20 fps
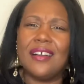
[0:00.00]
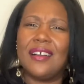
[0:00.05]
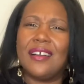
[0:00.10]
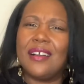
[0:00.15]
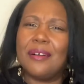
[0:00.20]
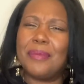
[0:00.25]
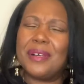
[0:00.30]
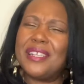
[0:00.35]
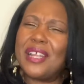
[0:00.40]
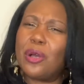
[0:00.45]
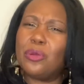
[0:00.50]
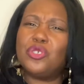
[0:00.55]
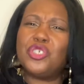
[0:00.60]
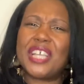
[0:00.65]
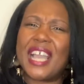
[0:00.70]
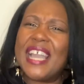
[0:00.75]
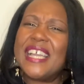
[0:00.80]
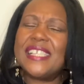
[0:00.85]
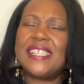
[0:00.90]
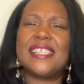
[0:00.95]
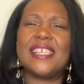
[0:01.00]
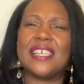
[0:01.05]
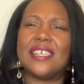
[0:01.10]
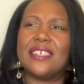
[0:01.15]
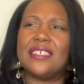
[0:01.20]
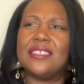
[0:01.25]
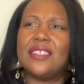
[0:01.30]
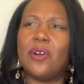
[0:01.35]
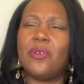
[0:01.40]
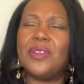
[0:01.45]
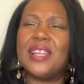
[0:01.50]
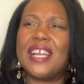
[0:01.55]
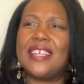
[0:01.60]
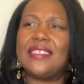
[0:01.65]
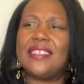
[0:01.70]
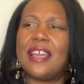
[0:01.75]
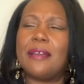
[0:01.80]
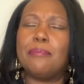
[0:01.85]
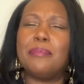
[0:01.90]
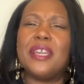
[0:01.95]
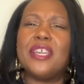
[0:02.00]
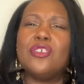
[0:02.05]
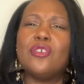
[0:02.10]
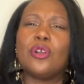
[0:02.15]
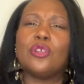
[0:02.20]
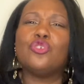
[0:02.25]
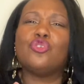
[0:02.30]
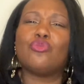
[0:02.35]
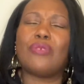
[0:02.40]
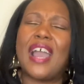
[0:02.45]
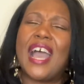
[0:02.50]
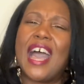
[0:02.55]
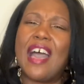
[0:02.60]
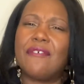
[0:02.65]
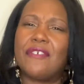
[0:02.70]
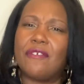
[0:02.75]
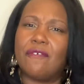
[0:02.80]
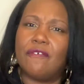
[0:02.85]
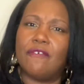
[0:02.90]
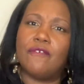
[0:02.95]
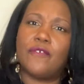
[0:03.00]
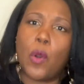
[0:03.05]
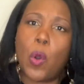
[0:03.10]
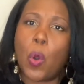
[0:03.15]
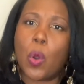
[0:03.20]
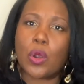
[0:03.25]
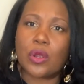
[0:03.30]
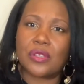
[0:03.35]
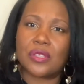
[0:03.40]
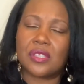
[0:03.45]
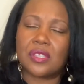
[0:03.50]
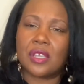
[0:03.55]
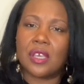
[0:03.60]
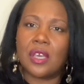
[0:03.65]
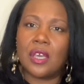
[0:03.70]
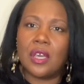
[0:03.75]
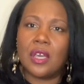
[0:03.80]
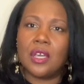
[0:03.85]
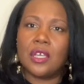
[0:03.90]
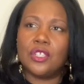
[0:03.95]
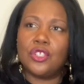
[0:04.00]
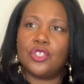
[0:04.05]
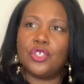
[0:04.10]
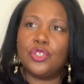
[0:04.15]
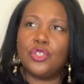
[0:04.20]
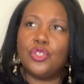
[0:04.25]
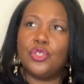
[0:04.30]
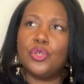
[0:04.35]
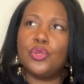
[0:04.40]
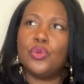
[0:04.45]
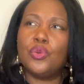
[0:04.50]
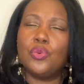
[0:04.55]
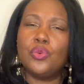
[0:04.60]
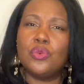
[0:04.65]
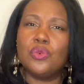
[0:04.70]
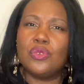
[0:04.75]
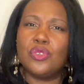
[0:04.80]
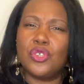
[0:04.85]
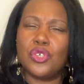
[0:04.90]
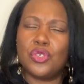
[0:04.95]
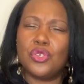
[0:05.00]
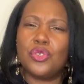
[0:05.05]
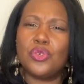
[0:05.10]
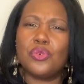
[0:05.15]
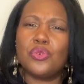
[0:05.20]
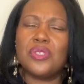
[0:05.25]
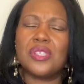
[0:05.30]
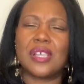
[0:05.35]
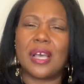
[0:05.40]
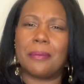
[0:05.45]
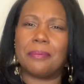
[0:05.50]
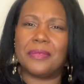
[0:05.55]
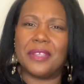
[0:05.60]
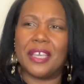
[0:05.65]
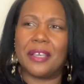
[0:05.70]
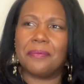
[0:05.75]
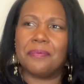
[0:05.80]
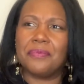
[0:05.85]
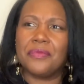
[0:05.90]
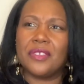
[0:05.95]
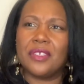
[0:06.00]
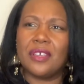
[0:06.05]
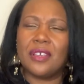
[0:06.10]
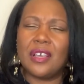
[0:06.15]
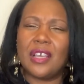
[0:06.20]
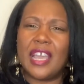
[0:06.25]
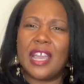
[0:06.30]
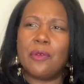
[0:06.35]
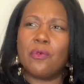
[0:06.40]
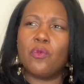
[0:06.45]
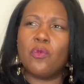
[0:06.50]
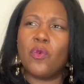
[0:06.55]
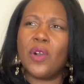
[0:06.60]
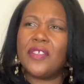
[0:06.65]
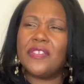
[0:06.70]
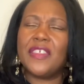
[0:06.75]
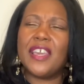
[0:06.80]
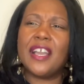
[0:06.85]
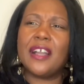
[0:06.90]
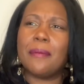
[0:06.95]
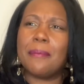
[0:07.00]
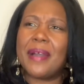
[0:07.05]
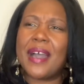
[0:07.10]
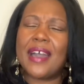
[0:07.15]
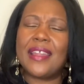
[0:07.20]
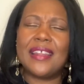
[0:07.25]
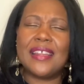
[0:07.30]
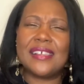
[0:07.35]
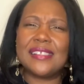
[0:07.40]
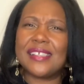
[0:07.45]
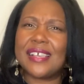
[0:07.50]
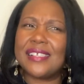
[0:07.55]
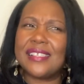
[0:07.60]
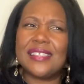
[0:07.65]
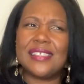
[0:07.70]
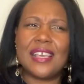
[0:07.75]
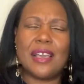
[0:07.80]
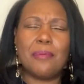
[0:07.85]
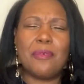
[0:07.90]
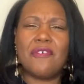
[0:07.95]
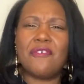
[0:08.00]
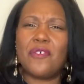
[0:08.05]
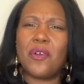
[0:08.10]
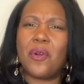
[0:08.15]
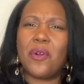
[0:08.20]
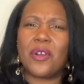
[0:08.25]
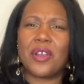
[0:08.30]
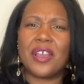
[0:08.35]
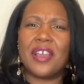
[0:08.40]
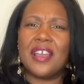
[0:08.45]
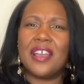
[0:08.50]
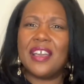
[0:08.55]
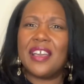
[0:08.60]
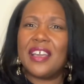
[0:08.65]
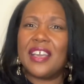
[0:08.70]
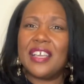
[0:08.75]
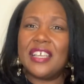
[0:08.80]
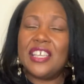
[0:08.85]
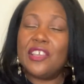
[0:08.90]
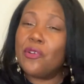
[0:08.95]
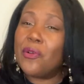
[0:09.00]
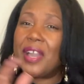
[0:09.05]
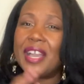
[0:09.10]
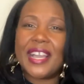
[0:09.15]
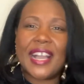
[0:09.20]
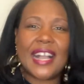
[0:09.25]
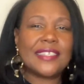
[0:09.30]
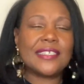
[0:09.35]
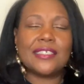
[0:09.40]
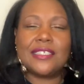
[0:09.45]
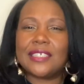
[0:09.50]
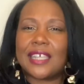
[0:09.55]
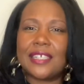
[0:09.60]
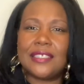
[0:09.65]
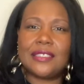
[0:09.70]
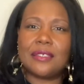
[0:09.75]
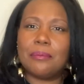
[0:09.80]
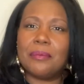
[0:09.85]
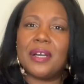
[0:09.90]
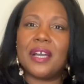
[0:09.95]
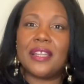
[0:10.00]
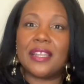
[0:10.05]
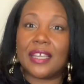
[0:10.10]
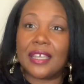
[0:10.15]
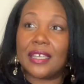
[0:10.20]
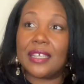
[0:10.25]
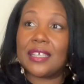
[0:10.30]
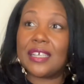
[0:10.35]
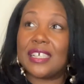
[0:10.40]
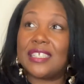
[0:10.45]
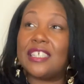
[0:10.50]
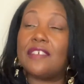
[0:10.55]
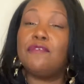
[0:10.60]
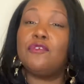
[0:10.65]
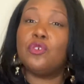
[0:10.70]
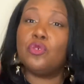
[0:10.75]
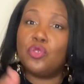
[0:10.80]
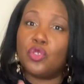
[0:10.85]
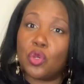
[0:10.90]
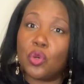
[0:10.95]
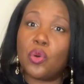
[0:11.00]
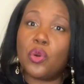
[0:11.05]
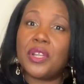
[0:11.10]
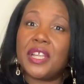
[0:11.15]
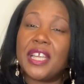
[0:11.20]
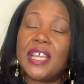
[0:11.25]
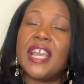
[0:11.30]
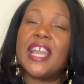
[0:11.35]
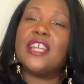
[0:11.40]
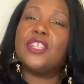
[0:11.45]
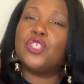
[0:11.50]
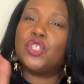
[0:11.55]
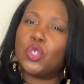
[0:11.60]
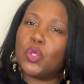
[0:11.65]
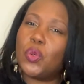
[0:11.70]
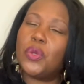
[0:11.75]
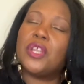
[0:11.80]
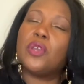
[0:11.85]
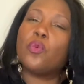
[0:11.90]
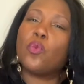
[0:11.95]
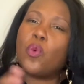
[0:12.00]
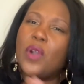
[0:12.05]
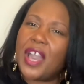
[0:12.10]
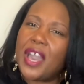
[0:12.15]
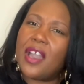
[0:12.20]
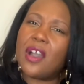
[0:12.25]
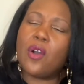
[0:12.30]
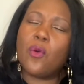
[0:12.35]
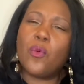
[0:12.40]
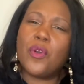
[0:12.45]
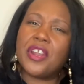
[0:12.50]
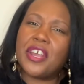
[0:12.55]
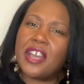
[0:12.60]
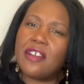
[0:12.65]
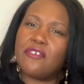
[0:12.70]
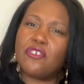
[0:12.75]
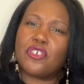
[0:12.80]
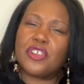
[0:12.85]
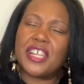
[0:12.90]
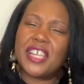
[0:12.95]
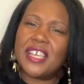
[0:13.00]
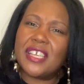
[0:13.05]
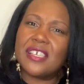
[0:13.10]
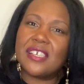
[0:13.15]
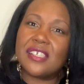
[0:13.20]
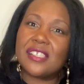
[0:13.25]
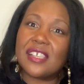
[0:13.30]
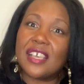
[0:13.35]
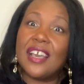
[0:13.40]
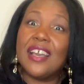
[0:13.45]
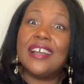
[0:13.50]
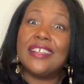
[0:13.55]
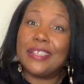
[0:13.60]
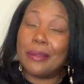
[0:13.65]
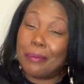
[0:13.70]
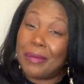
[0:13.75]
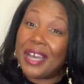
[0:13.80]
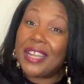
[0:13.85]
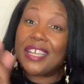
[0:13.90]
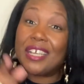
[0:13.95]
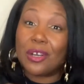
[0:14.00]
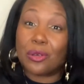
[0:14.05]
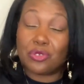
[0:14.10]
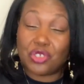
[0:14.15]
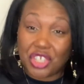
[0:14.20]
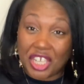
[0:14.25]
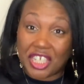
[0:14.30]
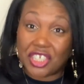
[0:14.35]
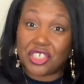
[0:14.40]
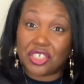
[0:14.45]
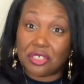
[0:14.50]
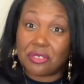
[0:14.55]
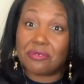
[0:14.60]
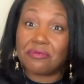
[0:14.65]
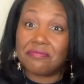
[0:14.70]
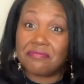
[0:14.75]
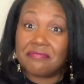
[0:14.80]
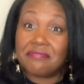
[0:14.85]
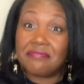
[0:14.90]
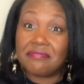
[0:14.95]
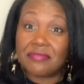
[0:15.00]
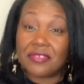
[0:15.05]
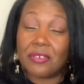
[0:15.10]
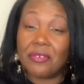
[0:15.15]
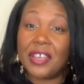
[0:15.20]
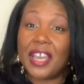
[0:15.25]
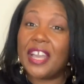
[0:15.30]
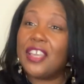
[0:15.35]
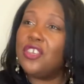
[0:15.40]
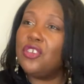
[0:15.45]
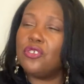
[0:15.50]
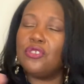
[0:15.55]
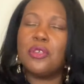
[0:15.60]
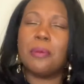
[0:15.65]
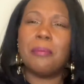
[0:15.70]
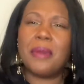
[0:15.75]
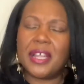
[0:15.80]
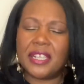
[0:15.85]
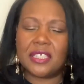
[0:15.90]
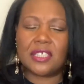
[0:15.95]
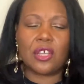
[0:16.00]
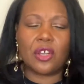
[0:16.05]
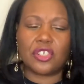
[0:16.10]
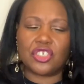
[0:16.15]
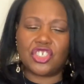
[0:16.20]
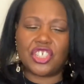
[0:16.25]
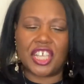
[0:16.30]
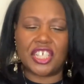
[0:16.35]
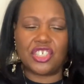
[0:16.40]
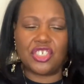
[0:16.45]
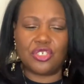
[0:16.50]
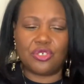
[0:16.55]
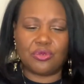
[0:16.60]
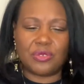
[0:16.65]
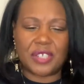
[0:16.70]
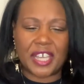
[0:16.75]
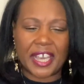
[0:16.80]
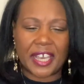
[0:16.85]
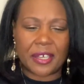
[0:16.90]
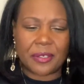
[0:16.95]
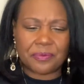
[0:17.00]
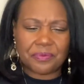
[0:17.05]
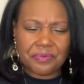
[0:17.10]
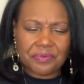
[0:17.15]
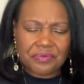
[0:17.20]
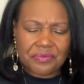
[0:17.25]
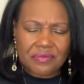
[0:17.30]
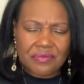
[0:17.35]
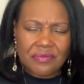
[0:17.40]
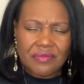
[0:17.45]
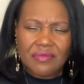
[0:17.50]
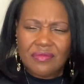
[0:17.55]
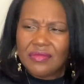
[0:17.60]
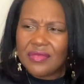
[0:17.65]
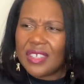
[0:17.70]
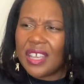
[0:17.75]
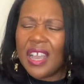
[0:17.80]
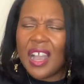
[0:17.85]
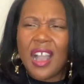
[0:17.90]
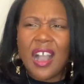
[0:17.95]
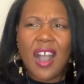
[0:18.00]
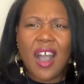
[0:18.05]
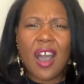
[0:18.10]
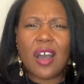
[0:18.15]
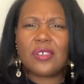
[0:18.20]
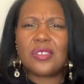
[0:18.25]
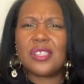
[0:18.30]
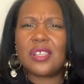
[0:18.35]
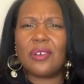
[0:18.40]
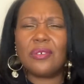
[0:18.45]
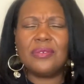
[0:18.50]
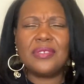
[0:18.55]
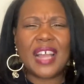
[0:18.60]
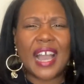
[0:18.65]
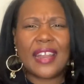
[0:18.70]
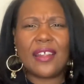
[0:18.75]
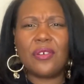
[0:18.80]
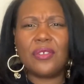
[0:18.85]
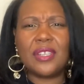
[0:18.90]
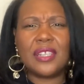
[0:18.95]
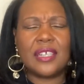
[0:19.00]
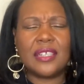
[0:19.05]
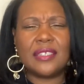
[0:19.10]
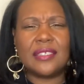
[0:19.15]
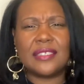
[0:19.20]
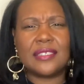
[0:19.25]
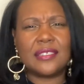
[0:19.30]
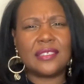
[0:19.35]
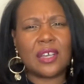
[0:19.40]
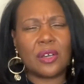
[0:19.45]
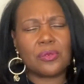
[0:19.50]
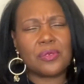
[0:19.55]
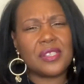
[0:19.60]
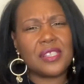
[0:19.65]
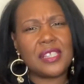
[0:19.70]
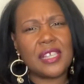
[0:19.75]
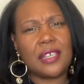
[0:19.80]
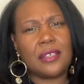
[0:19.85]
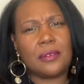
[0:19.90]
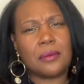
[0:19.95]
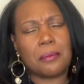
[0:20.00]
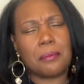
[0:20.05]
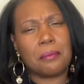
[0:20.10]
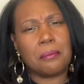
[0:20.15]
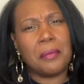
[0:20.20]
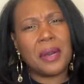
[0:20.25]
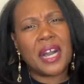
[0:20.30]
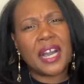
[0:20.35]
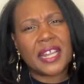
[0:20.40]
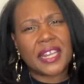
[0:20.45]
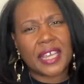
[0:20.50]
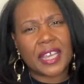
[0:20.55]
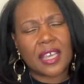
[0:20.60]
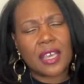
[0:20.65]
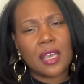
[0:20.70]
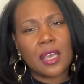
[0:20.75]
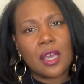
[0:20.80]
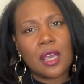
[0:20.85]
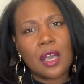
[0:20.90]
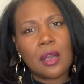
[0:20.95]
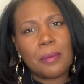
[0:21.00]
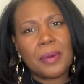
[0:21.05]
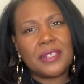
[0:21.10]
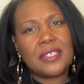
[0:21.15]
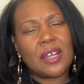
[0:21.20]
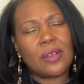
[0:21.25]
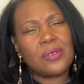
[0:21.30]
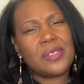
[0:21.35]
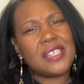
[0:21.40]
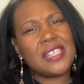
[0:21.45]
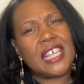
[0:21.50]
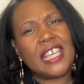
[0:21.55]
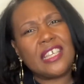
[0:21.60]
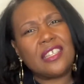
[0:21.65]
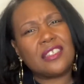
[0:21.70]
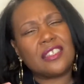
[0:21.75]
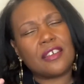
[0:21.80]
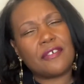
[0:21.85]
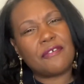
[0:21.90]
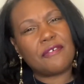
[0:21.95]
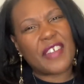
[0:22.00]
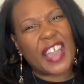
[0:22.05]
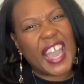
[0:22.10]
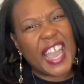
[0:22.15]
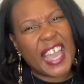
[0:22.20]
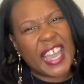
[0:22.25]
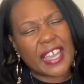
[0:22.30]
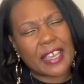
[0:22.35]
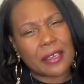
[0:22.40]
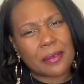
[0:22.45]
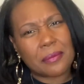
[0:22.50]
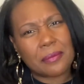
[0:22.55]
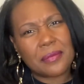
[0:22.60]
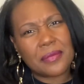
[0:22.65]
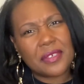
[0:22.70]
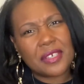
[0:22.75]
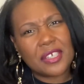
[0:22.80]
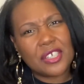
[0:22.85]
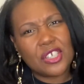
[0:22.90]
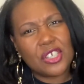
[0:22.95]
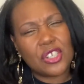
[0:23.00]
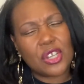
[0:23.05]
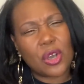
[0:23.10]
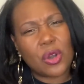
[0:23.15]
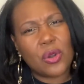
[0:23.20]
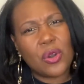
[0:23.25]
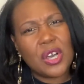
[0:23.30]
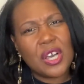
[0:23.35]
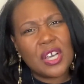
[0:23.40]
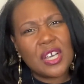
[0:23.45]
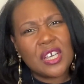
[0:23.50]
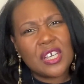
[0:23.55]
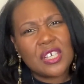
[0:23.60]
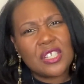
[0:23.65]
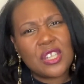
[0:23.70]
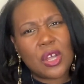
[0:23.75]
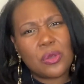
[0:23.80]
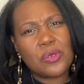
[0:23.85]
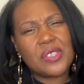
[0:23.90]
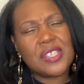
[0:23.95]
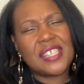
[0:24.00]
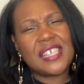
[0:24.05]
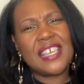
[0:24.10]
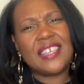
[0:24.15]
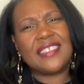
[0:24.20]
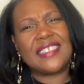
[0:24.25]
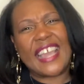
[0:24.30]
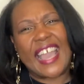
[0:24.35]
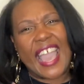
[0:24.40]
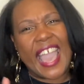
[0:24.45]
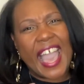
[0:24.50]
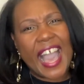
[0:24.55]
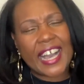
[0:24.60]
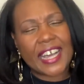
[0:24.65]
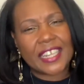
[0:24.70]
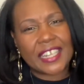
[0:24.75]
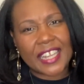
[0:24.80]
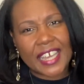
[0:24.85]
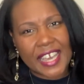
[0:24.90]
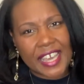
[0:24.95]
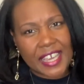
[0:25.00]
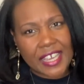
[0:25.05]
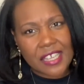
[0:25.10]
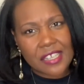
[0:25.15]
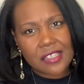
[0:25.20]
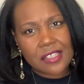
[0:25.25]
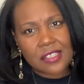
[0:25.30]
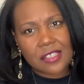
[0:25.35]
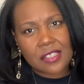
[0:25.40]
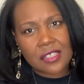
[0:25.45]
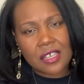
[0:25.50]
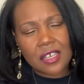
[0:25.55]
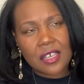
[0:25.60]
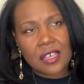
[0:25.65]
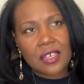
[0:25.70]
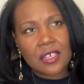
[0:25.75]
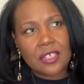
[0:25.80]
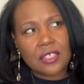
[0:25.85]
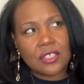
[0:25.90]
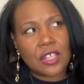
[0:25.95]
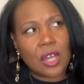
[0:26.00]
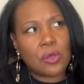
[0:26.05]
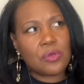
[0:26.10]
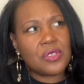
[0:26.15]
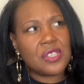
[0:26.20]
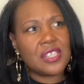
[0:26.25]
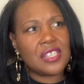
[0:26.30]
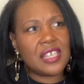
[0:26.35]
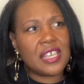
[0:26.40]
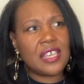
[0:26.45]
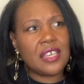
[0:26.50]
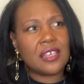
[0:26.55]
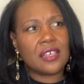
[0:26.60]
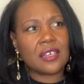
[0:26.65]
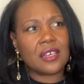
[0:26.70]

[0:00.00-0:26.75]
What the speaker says: But don't chase it. Don't let that be your driving force to do something. And one thing about it, as I said before, you ain't got to chase the money, because if you're doing it and doing it well, whatever it is, the money gonna chase you. Okay, the money's gonna chase you down. Also, not only don't seek money, but don't seek the fame. Don't seek the accolades. Don't seek,